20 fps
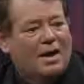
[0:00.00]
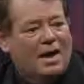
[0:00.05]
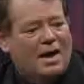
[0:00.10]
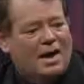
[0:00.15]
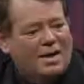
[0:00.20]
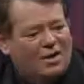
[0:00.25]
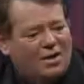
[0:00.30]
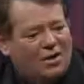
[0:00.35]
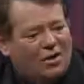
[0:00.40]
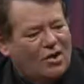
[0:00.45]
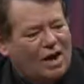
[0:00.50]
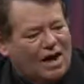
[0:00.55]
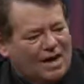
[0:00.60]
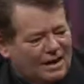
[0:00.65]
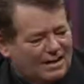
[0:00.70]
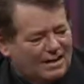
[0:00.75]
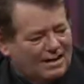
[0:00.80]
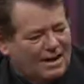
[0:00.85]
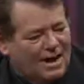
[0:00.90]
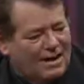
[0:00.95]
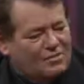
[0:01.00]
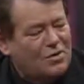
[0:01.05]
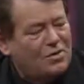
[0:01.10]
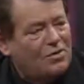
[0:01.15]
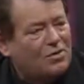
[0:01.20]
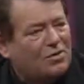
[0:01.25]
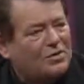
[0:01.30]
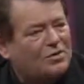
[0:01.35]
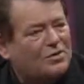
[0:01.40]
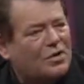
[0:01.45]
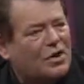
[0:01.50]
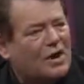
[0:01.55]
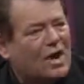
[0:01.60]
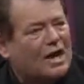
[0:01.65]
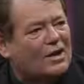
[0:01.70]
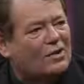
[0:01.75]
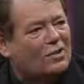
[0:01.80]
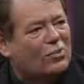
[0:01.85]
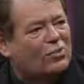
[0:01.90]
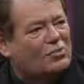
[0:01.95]
Hey, Guy, have you heard of a
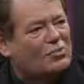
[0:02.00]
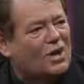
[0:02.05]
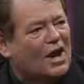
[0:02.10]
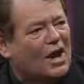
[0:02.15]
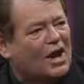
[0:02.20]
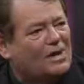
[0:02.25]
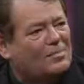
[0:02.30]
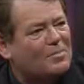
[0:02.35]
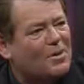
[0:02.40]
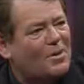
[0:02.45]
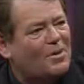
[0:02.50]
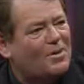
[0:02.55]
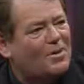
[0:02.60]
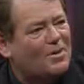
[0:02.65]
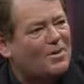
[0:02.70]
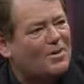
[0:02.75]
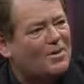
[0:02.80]
guy called Dynamo?